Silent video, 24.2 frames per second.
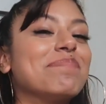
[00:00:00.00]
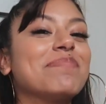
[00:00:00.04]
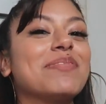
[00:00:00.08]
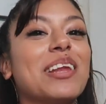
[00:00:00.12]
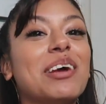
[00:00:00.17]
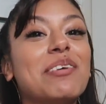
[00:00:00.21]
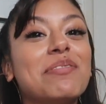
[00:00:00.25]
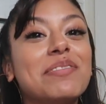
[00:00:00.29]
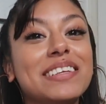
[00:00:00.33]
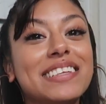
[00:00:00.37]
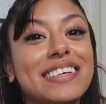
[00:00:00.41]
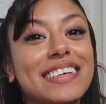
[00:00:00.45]

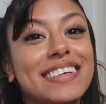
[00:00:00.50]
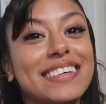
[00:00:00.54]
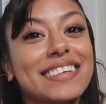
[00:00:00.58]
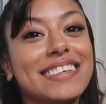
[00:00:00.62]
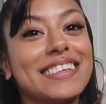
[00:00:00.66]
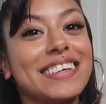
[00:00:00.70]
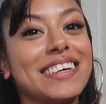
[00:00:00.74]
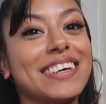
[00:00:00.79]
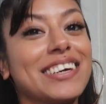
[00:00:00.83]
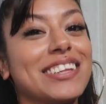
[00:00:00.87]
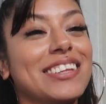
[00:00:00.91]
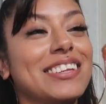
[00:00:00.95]
Let me take a
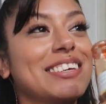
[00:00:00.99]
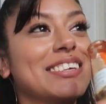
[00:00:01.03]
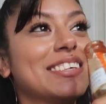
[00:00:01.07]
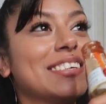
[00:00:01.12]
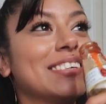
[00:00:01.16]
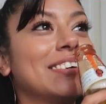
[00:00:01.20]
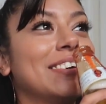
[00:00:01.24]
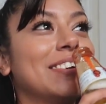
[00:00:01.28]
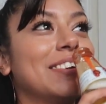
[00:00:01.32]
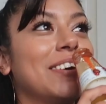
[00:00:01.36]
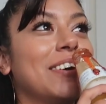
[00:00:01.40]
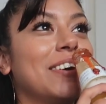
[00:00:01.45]
chug of this.
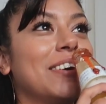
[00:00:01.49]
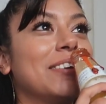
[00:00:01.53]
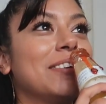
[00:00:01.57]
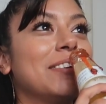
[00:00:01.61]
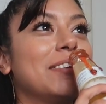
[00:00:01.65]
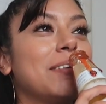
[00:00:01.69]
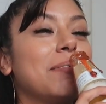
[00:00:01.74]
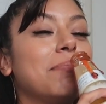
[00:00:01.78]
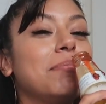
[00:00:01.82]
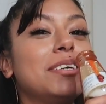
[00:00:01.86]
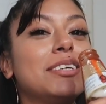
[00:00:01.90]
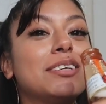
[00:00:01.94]
Hold
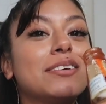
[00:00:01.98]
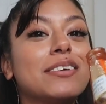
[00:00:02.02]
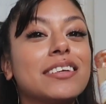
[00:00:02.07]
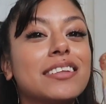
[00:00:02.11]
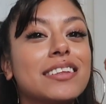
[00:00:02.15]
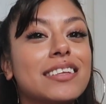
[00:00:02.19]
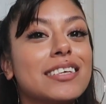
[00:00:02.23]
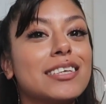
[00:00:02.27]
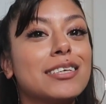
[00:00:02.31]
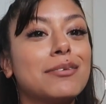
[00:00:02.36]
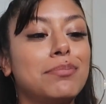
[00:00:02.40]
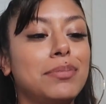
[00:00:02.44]
on. Let me
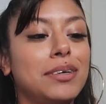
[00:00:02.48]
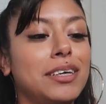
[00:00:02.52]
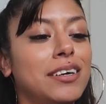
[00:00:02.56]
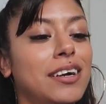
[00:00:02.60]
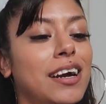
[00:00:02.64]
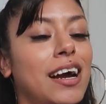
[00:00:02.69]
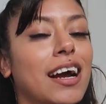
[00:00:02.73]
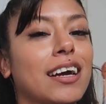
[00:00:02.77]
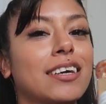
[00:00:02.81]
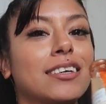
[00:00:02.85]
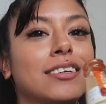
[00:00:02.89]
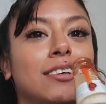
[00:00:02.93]
drink this beer
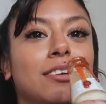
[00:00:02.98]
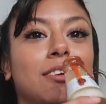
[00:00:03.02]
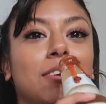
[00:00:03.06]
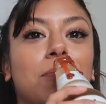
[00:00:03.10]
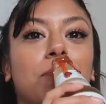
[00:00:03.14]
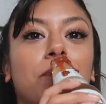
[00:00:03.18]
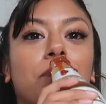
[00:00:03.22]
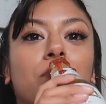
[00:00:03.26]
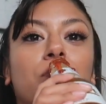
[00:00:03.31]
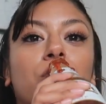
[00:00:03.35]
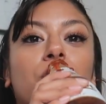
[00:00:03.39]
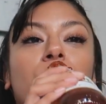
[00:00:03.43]

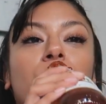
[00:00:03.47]
actually.